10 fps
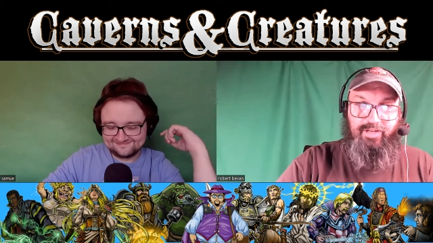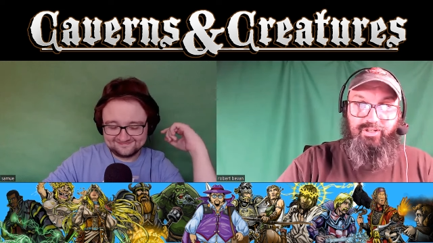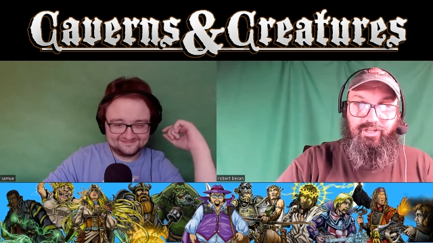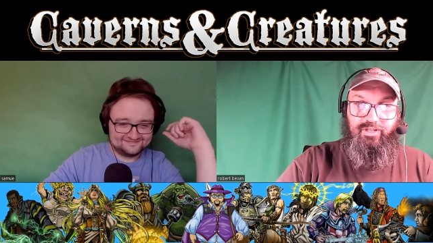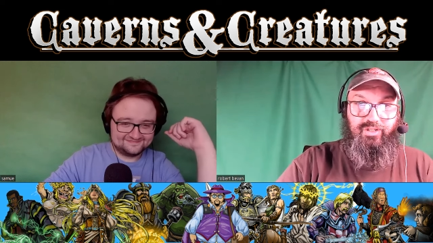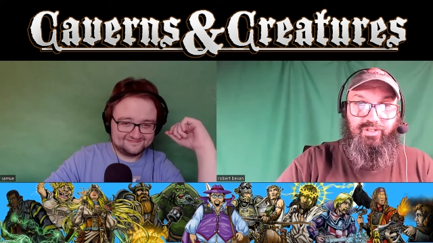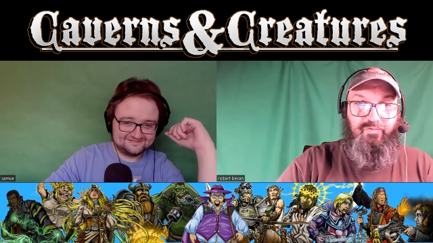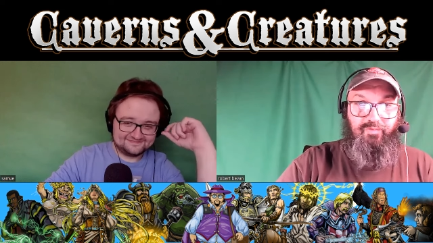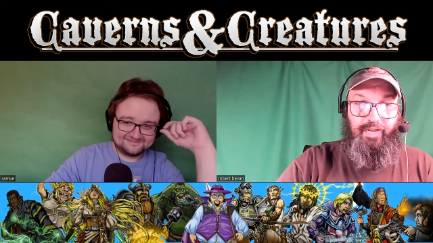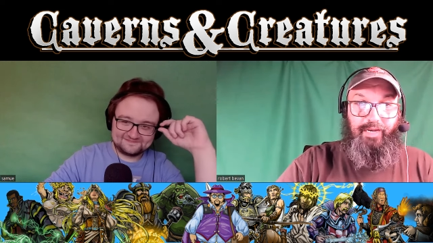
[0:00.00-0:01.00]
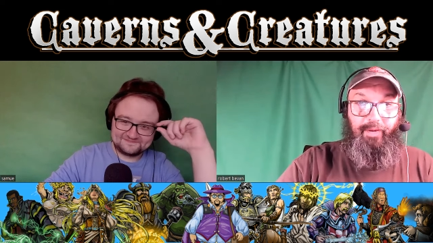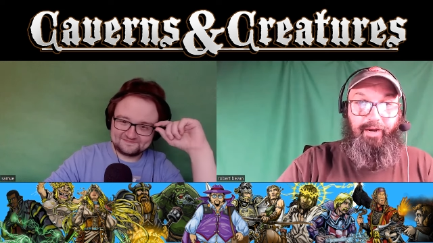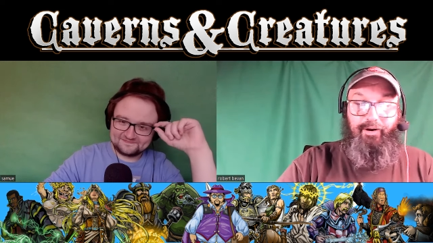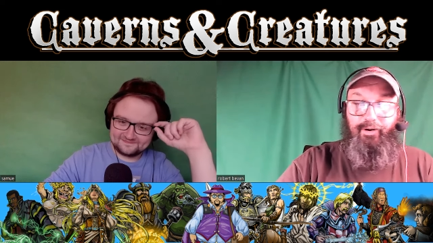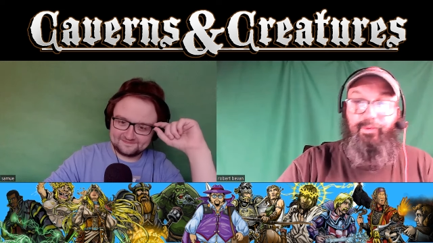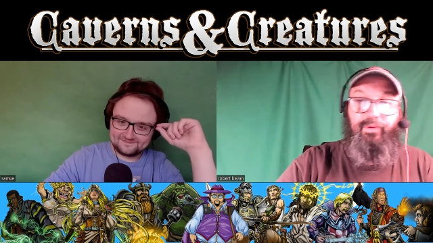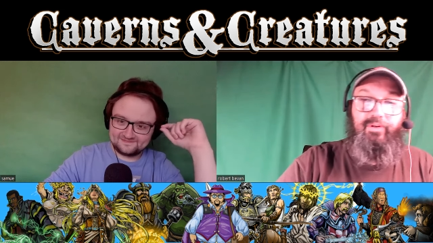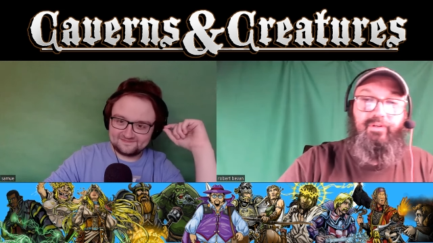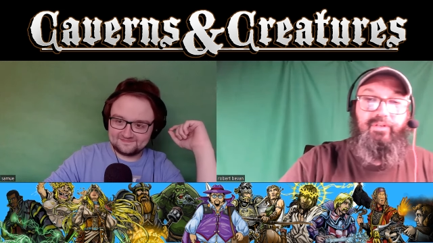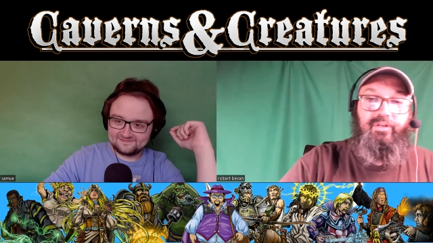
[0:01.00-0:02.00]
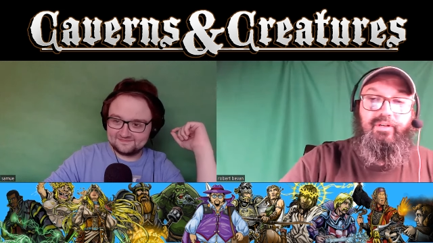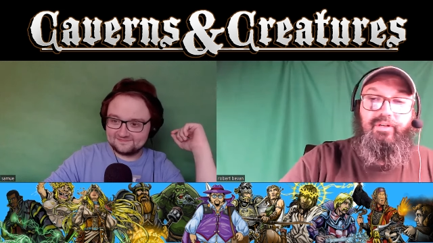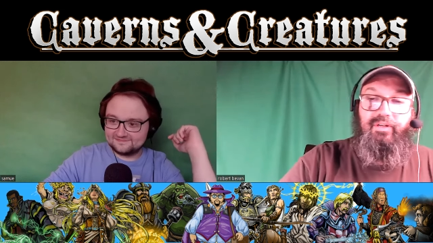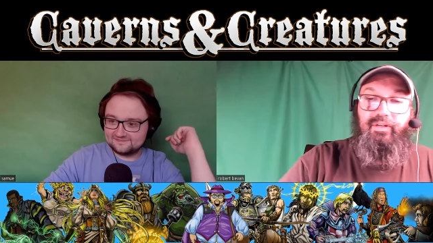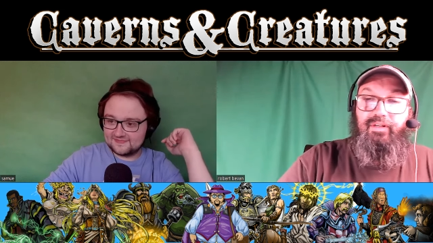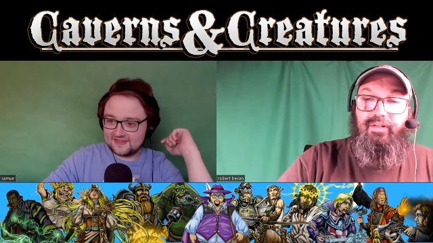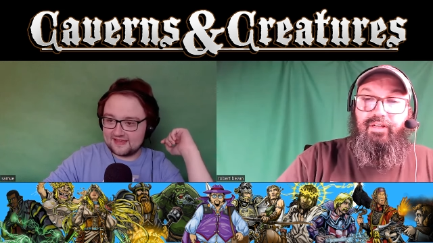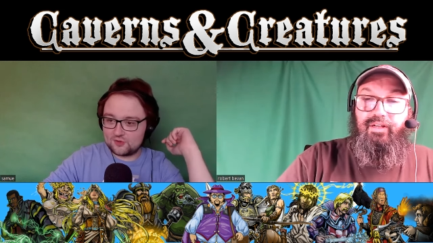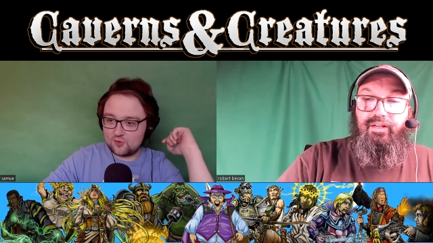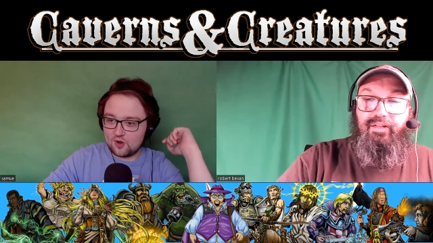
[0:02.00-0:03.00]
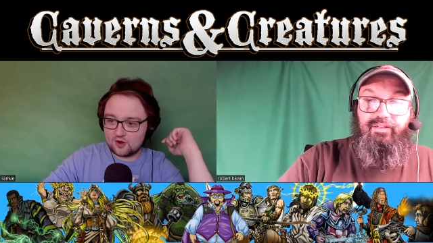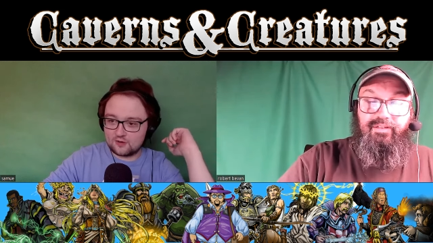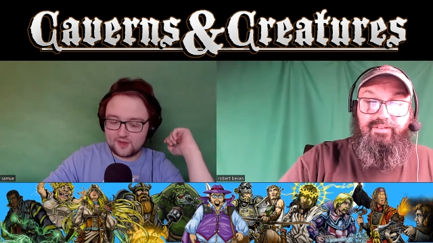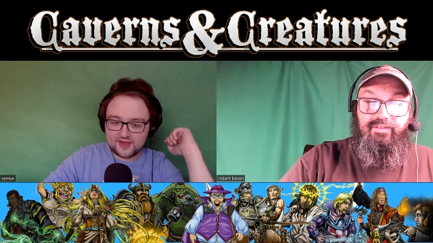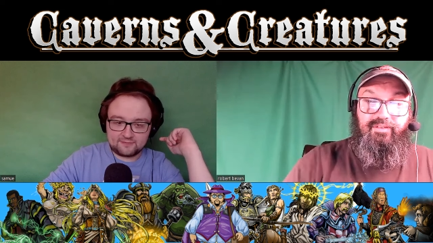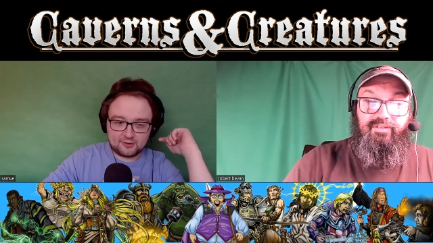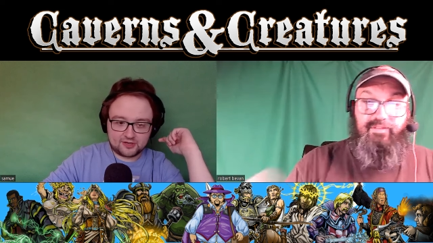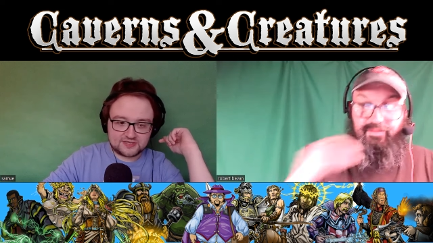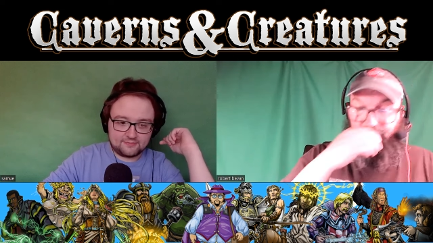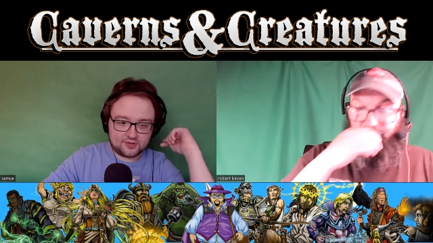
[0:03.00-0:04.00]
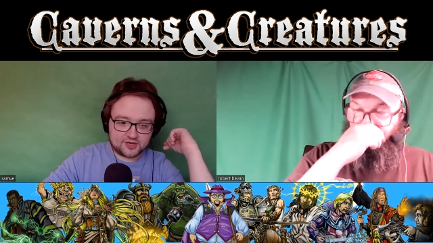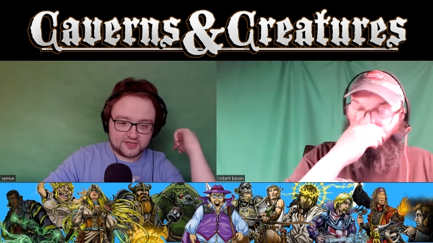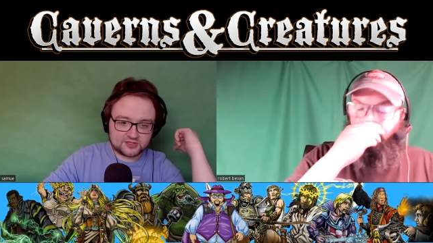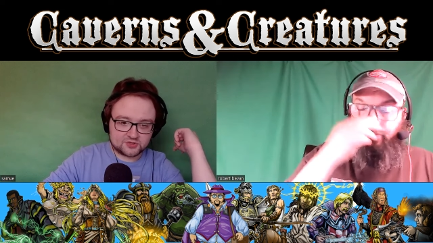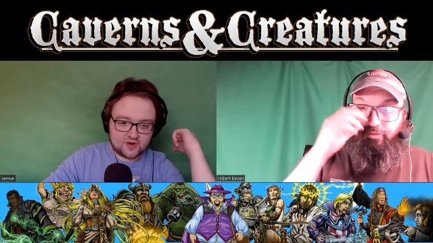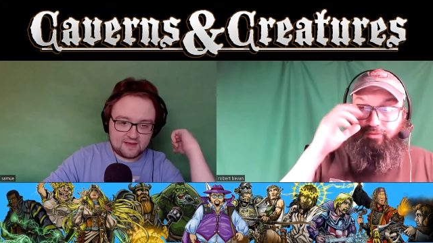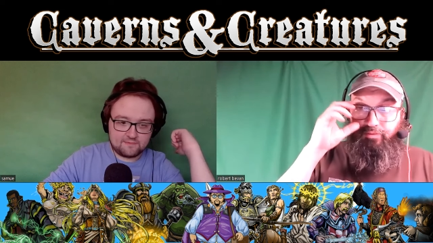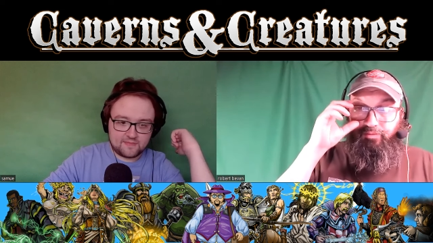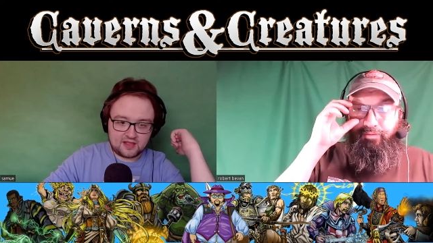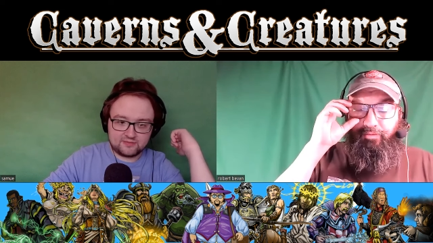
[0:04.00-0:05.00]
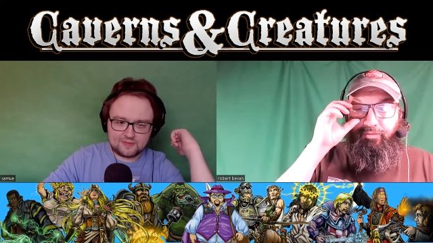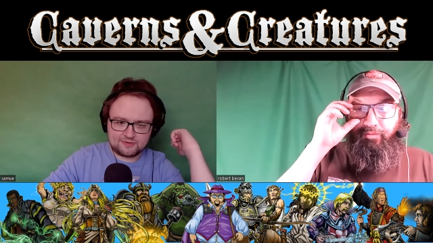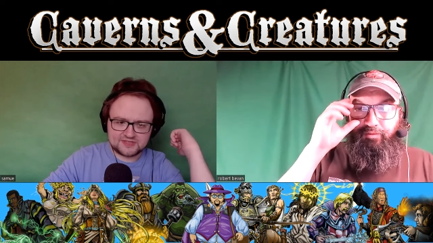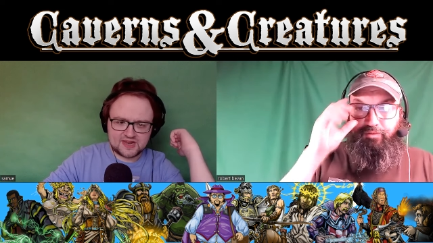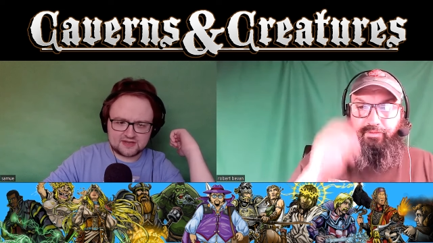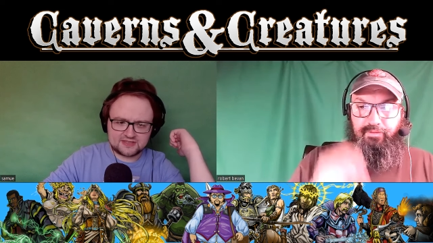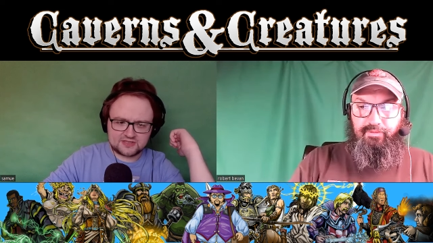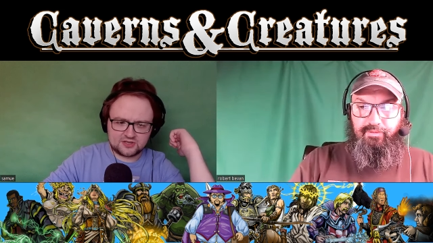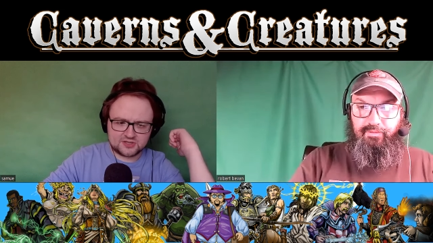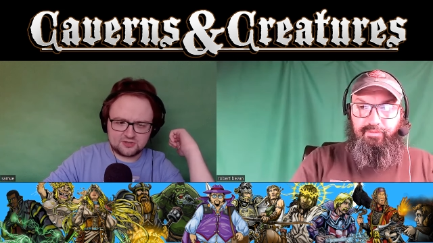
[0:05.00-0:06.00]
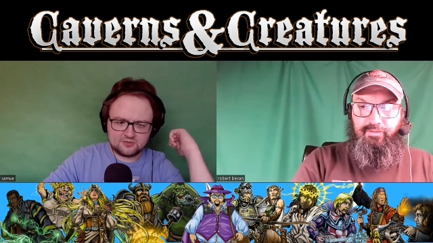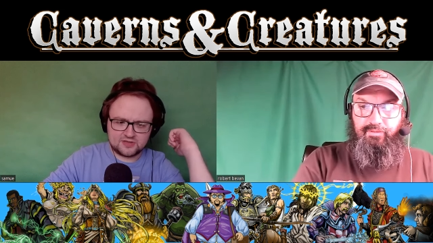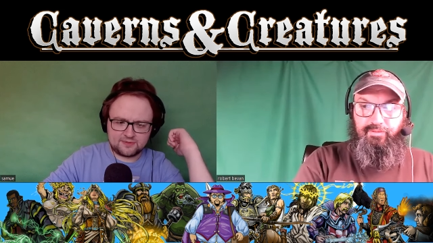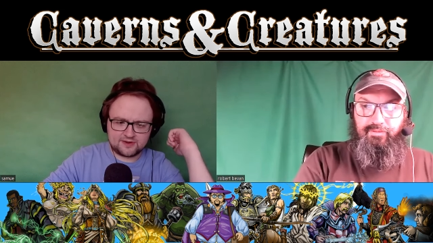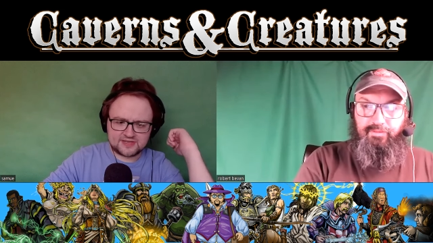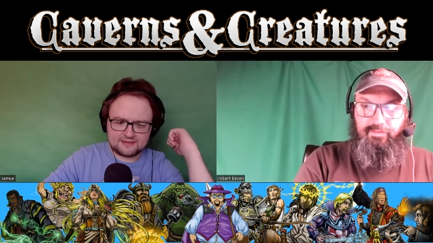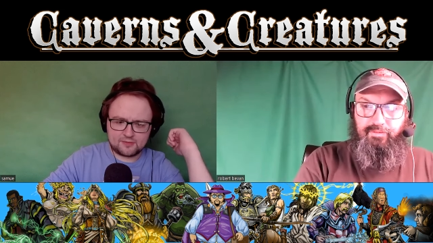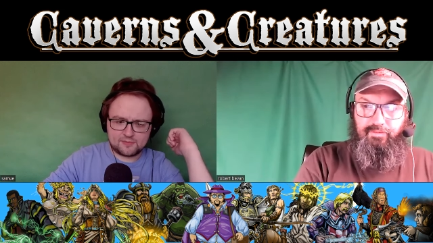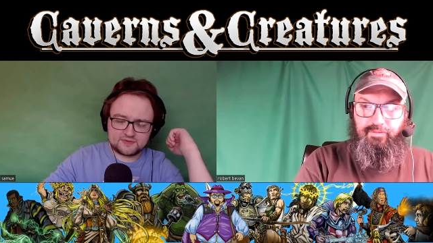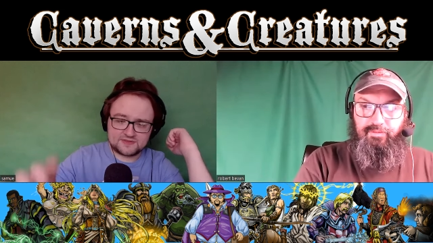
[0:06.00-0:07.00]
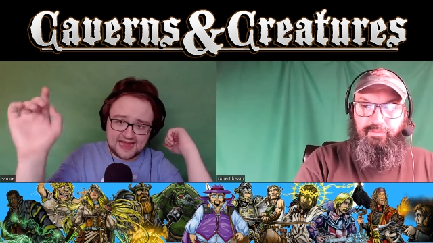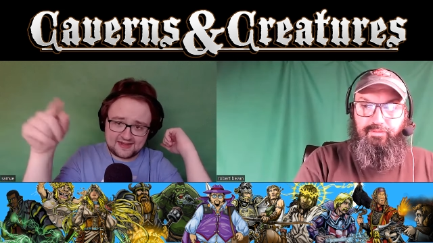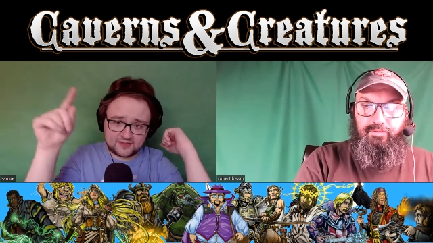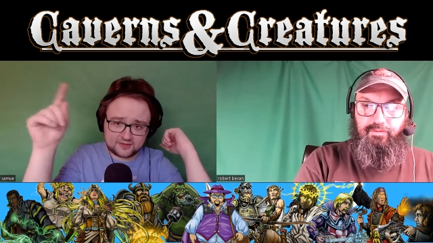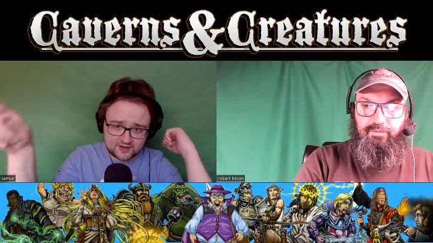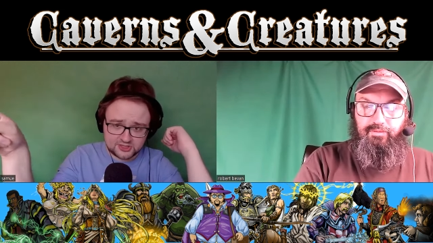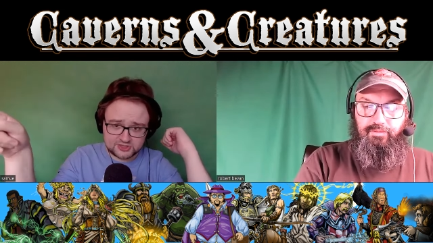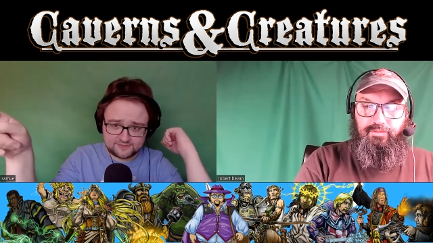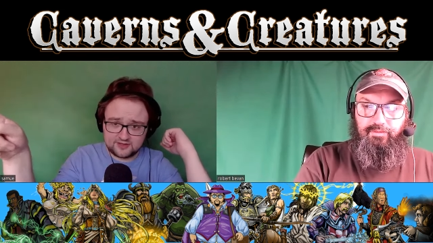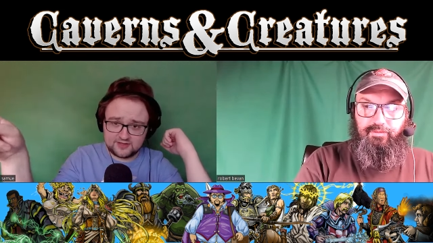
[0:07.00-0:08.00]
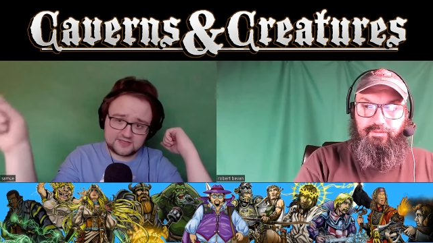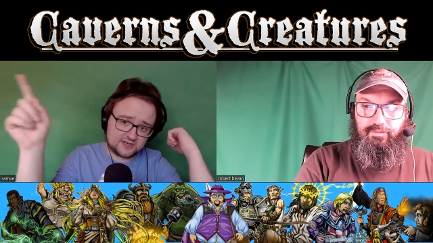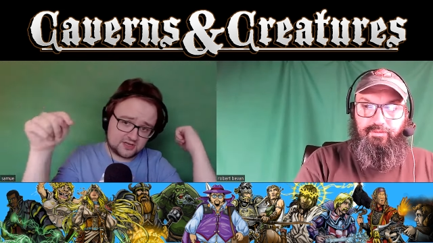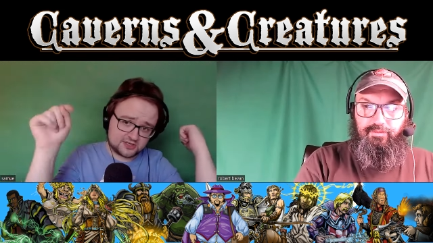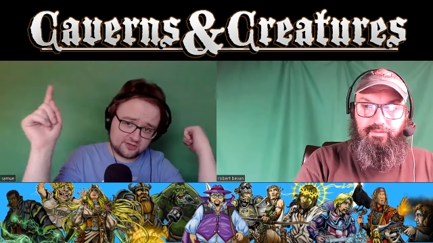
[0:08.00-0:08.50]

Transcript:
Speaker 1: Congratulations, Flame Arrow.
Speaker 2: Yeah, if you are playing out of the player's handbook, uh, just grab Elemental Weapon instead, because that's also in the player's handbook, but it was added to the Ranger spell list and Tasha's